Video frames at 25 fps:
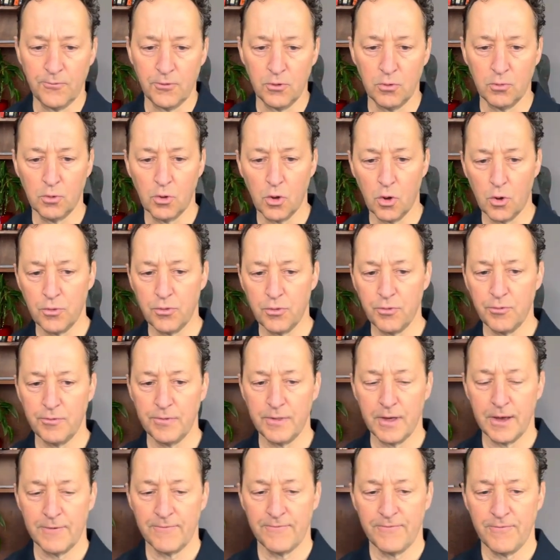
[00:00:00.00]
go through
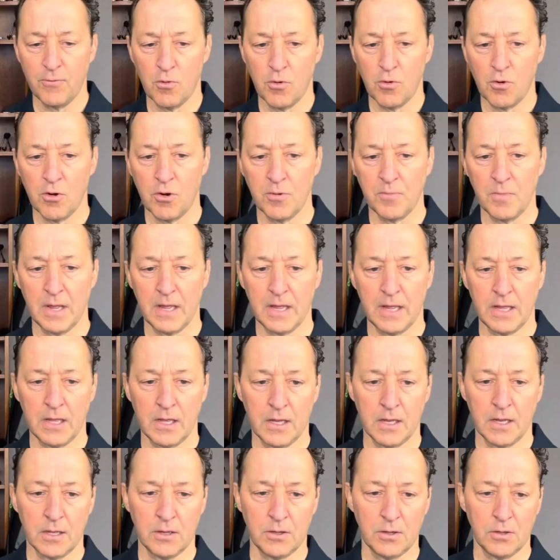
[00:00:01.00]
that form
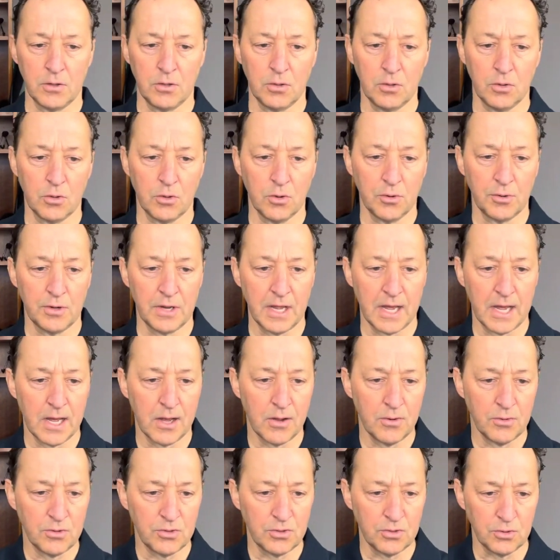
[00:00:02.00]
and you go
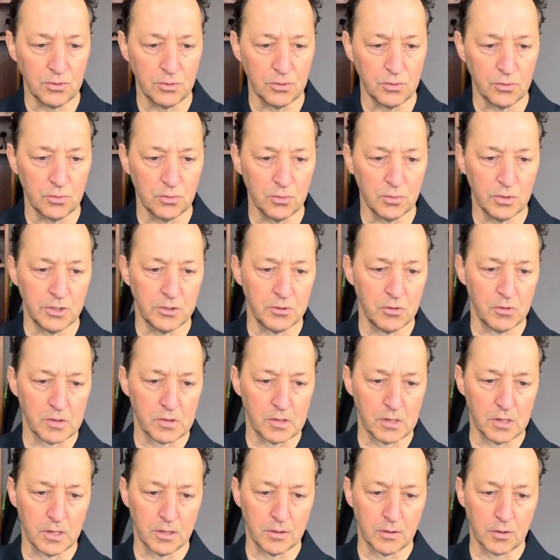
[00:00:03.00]
down to, that you
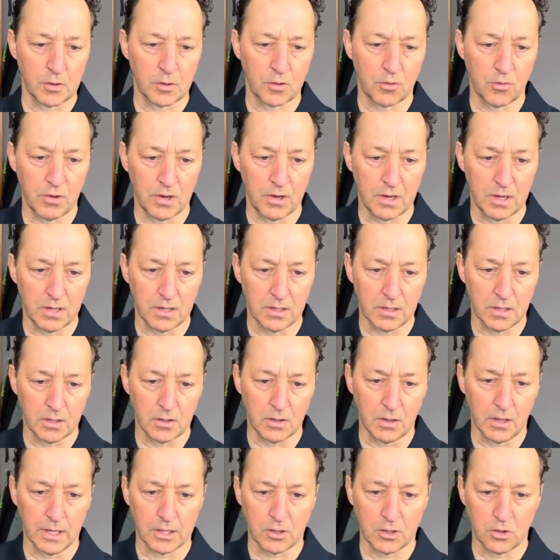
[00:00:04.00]
see on the screen,
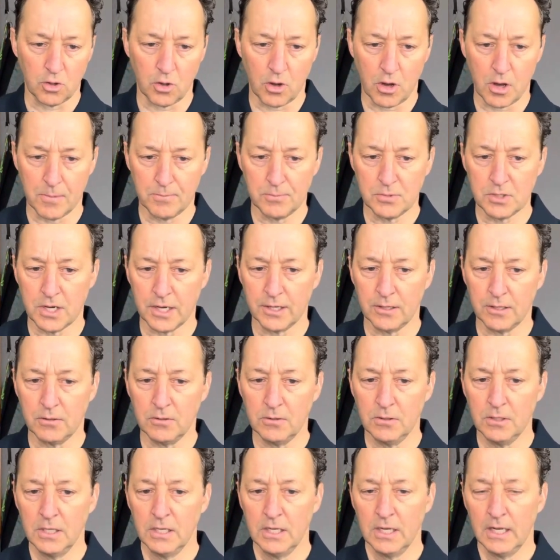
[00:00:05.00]
like job
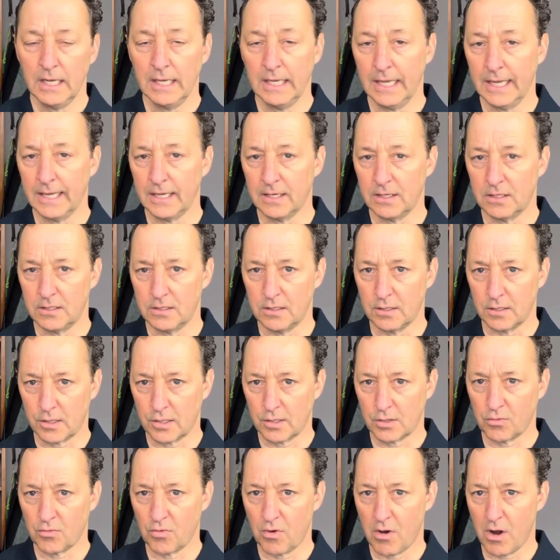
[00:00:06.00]
title, like
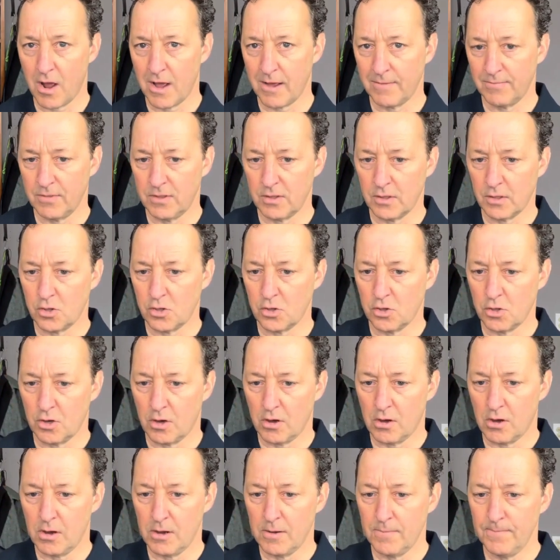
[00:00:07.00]
describe this
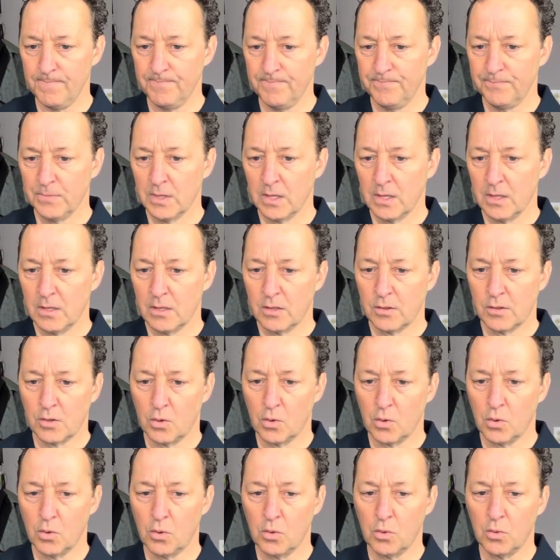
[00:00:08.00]
job.
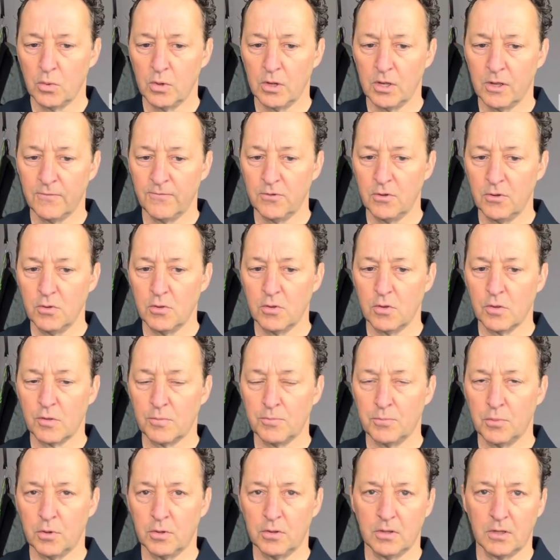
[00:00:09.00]
So if you
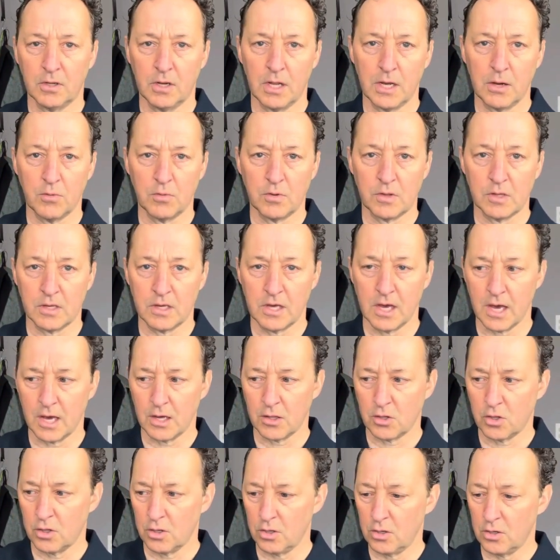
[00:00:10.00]
just put that I was a
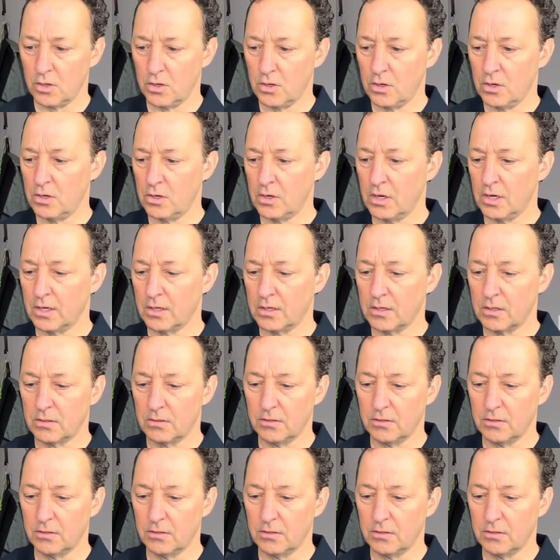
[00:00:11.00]
cashier,